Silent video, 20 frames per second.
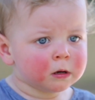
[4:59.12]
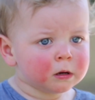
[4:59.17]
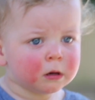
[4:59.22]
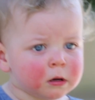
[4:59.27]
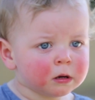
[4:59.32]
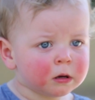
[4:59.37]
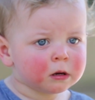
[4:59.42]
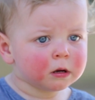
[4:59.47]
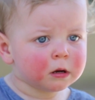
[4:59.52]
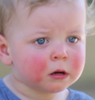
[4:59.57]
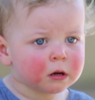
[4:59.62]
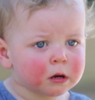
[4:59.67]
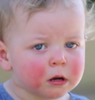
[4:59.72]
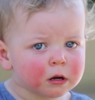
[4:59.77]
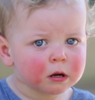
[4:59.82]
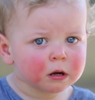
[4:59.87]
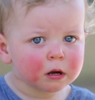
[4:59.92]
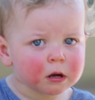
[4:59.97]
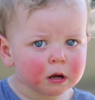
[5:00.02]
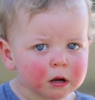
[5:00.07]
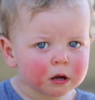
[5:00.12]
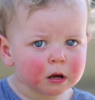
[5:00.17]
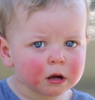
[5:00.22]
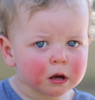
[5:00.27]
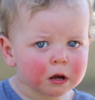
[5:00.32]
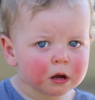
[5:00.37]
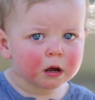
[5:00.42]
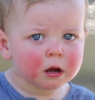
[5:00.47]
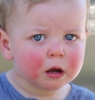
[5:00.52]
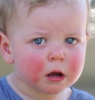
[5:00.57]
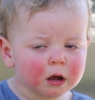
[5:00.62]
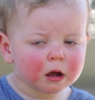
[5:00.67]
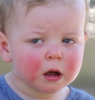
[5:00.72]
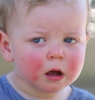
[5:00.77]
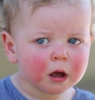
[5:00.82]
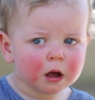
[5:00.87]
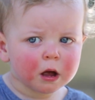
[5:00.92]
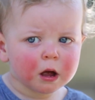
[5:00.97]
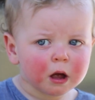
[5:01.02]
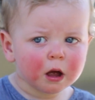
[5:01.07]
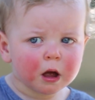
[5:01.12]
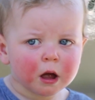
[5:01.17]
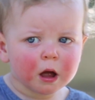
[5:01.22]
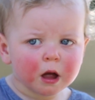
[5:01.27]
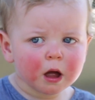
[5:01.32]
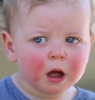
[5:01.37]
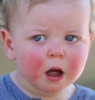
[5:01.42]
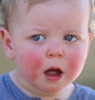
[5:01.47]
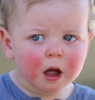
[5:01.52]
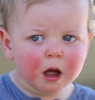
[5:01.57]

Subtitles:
Again, wobbling around, VC on.